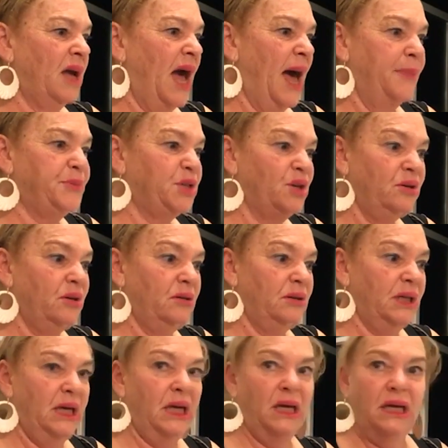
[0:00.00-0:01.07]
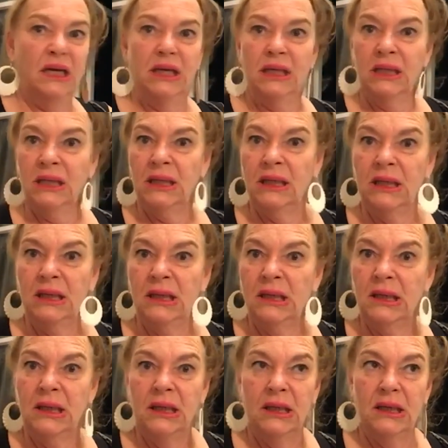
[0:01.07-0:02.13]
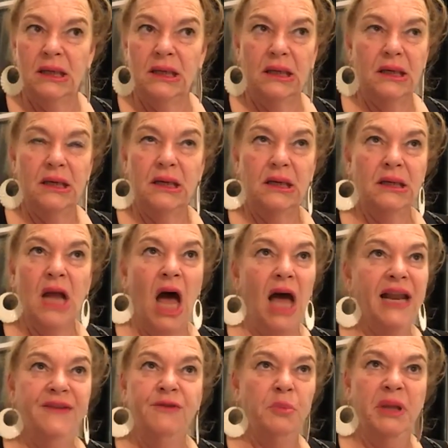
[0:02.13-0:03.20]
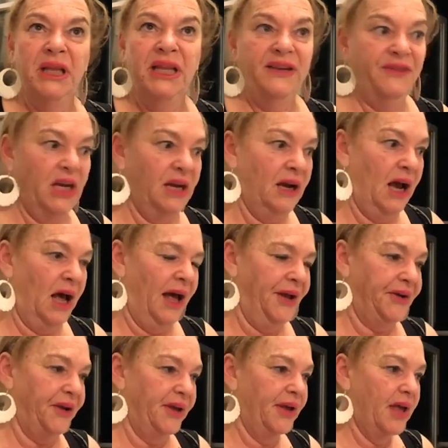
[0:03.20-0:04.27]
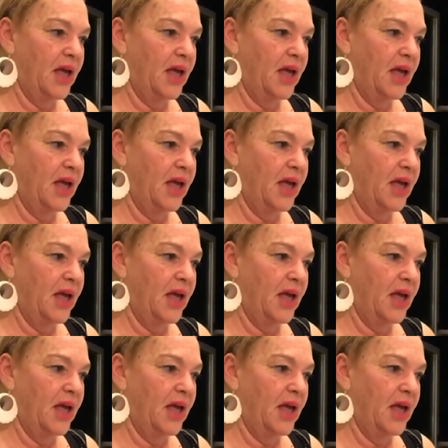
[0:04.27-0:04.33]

absolutely not even believing in God.